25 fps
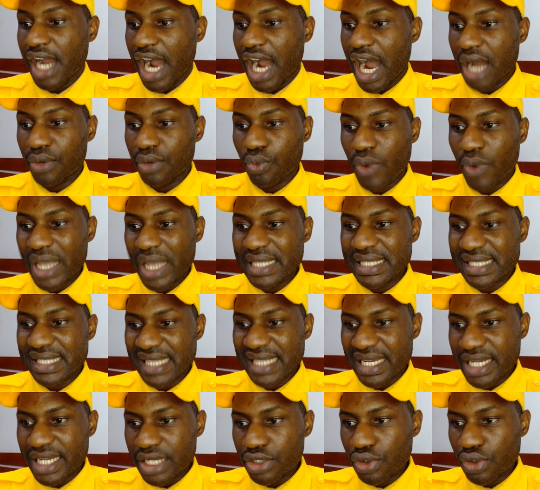And when
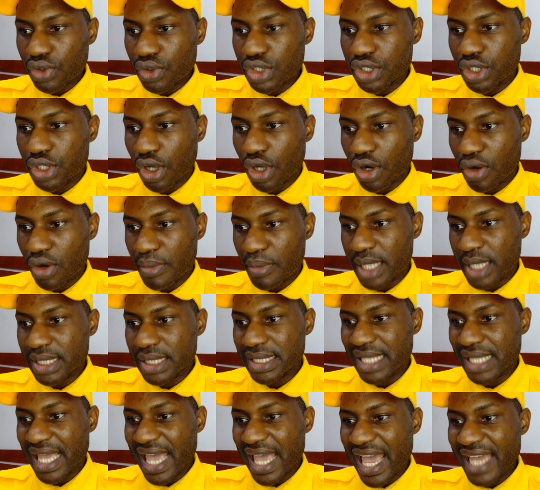sending those
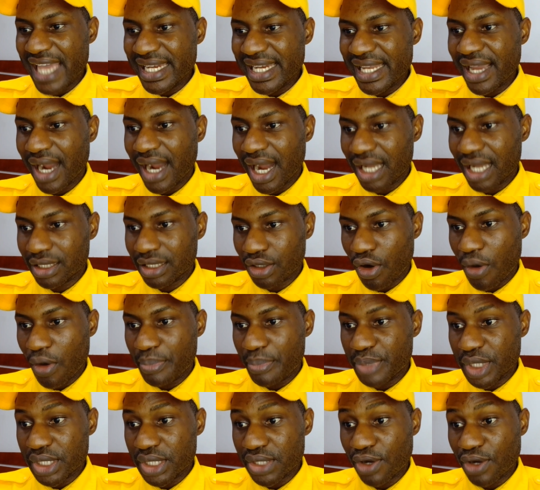documents, any hard
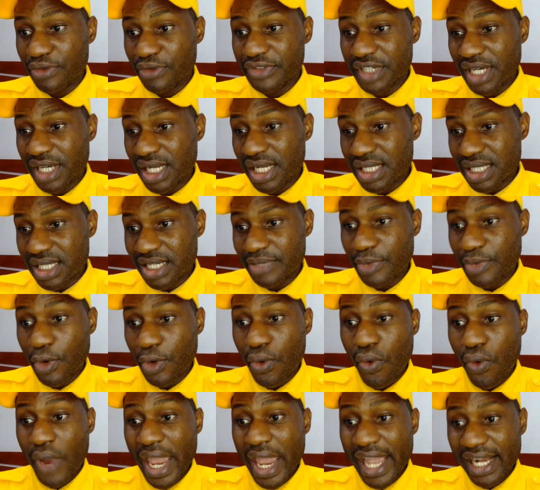copies of transcript
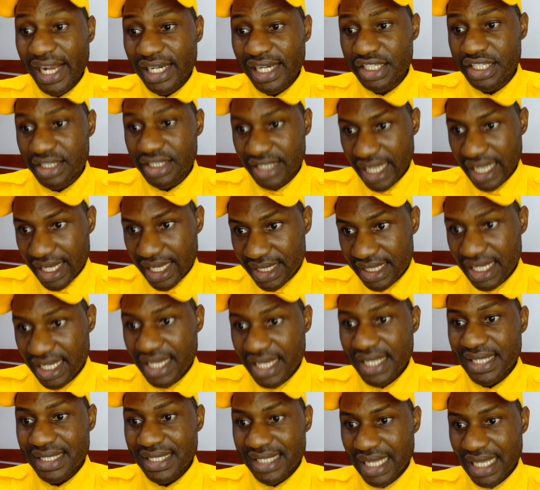or English test
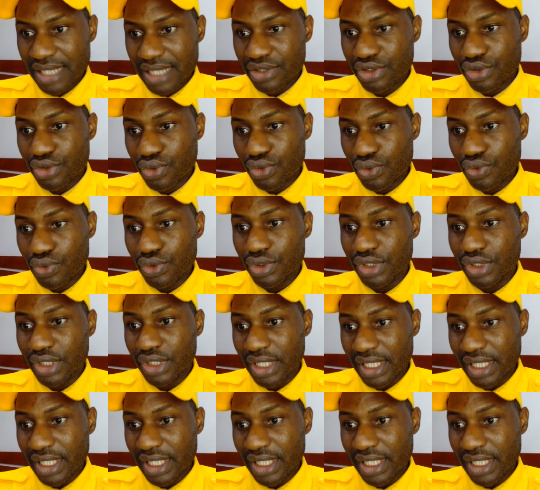sent to